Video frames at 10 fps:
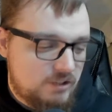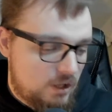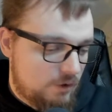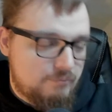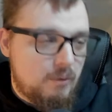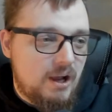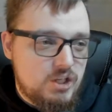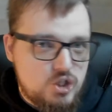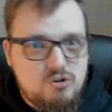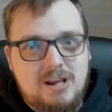my
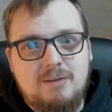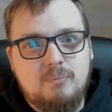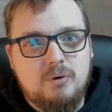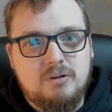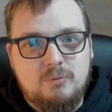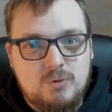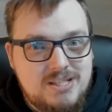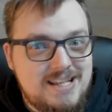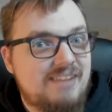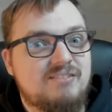stream was
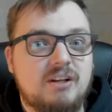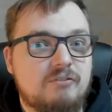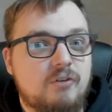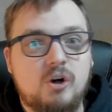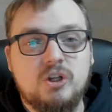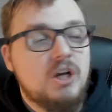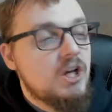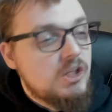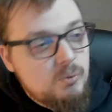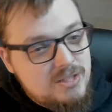saved in a VOD,
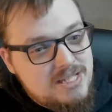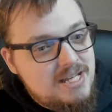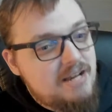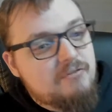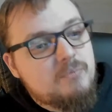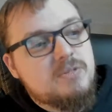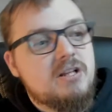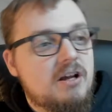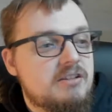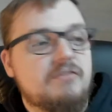you would see it from
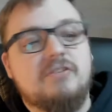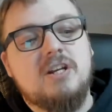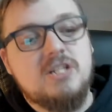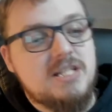start to finish in the